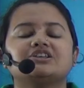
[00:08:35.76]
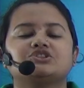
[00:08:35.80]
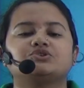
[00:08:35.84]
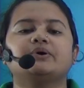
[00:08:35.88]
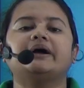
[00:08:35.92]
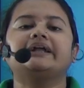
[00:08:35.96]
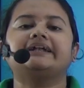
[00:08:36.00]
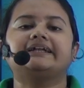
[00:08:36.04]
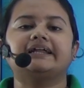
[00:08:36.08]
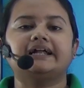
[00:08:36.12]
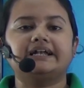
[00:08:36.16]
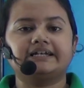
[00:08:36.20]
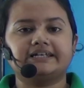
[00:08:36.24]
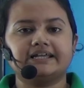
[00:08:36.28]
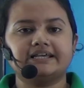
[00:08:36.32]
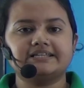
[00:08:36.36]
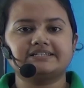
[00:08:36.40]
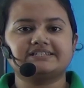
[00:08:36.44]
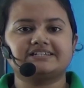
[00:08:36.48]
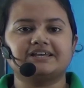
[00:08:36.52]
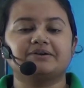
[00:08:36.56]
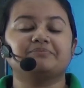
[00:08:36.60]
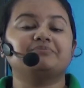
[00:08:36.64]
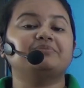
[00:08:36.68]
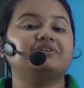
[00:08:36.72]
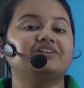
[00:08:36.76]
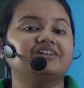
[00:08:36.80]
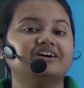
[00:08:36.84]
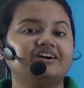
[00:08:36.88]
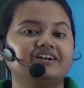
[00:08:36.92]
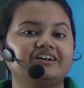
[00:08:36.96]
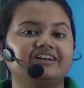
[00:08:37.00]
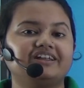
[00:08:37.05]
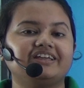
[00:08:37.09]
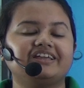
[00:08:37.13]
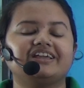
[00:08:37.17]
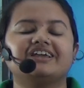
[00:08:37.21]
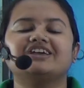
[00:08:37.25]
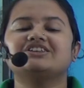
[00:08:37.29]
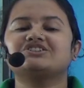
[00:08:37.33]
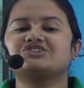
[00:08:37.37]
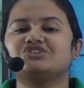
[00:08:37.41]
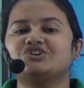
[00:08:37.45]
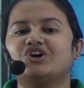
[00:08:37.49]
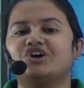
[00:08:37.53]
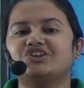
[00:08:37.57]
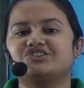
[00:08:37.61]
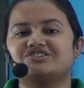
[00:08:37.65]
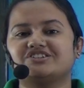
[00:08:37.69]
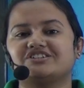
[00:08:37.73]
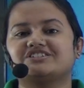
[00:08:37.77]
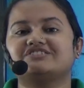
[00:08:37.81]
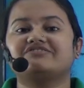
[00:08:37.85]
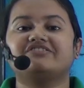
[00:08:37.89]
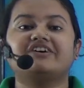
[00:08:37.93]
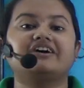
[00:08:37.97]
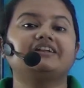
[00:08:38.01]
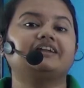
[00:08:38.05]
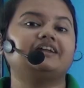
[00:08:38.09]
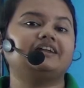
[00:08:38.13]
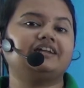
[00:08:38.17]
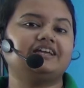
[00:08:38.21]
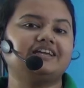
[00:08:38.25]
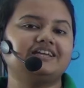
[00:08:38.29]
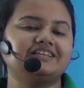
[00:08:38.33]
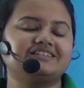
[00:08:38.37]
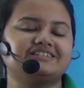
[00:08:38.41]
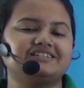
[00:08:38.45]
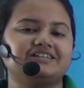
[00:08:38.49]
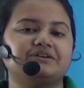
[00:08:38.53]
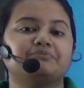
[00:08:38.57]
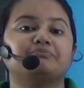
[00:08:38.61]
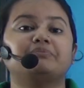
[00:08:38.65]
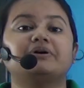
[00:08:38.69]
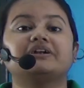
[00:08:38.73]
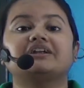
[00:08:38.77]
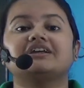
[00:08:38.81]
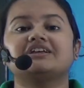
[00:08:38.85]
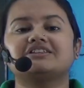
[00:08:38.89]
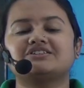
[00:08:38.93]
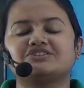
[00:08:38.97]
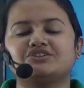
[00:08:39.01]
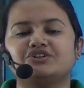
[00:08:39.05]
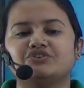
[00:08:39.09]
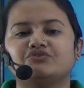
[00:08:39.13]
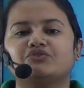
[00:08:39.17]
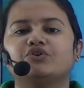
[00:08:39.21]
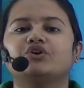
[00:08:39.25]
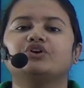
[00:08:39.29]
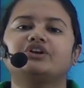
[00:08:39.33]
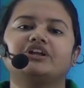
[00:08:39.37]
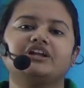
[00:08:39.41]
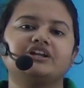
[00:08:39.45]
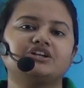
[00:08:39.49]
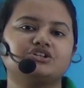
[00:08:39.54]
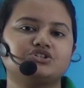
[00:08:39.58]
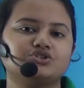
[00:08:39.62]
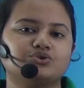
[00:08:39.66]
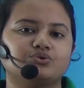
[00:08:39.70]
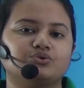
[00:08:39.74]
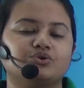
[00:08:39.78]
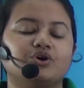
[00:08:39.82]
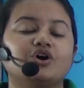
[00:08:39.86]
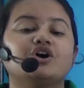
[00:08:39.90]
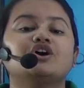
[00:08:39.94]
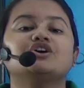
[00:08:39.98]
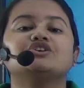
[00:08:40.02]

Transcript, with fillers: So at Delta Step, learning is not just fun and easy, but it's rewarding too.